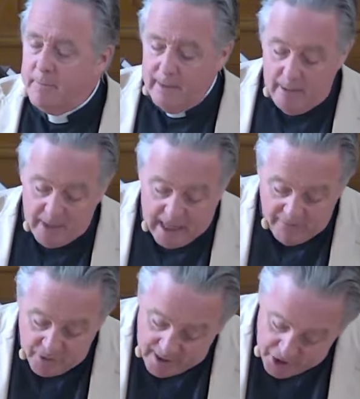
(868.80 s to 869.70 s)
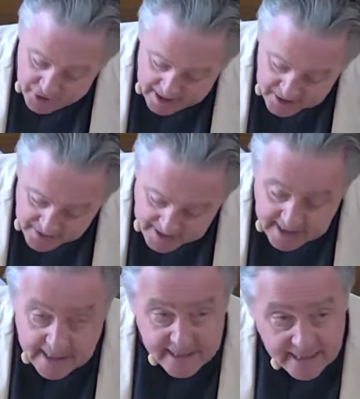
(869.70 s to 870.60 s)
let me give you the address of the
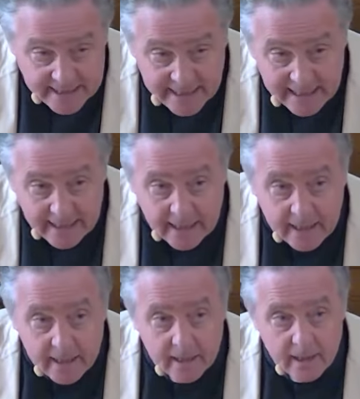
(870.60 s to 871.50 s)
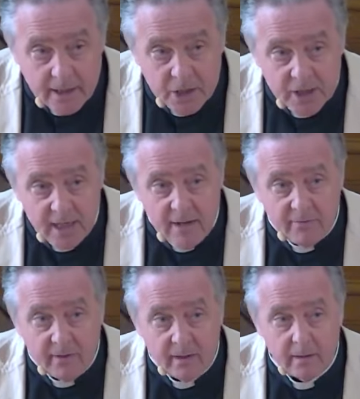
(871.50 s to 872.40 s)
Dignitas Clinic in Geneva.